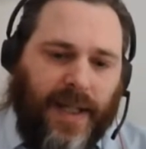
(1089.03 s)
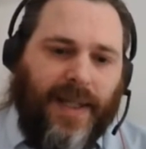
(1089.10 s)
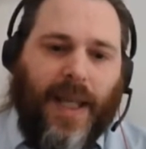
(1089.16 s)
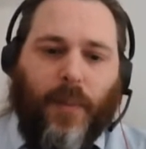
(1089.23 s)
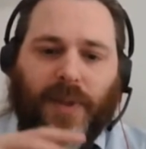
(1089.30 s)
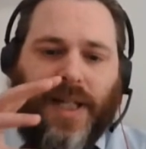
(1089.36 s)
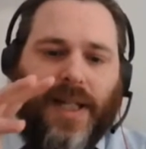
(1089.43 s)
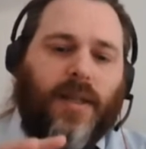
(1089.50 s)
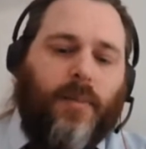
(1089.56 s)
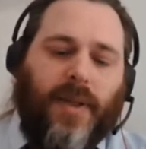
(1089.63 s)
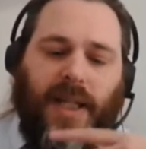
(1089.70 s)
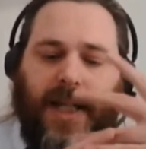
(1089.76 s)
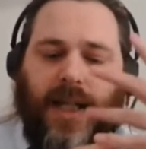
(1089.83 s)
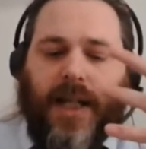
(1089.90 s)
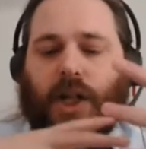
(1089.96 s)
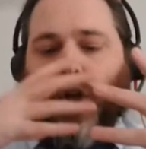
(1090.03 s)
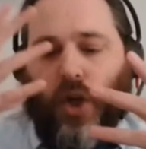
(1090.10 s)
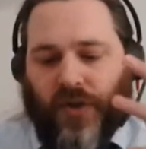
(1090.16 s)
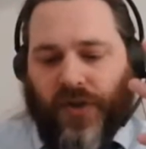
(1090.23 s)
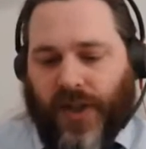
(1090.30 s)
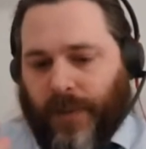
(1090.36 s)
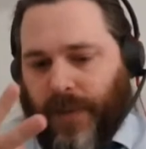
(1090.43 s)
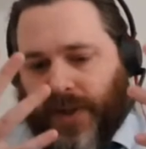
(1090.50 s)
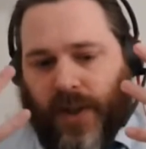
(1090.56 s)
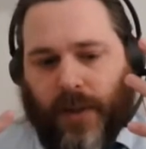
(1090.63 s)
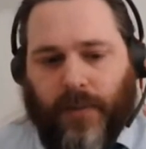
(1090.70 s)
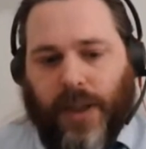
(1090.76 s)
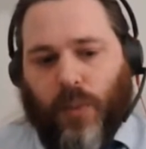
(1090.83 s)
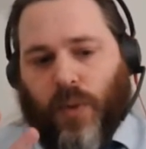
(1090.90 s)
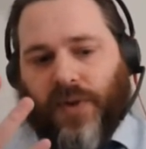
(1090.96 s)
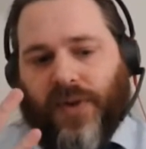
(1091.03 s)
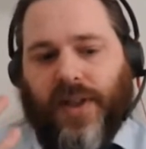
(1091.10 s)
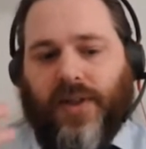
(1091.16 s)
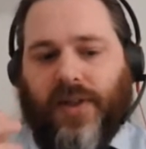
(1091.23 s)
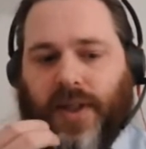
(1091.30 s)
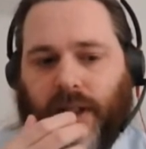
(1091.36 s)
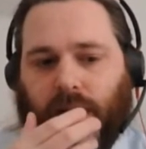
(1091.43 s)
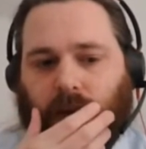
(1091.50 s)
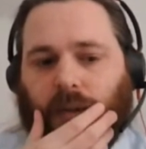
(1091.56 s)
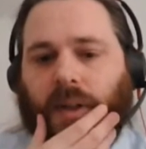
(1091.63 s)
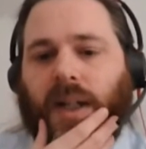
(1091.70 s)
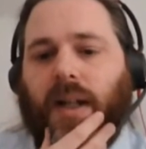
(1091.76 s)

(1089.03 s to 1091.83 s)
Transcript: And that would either be a concept that somebody wanted to do,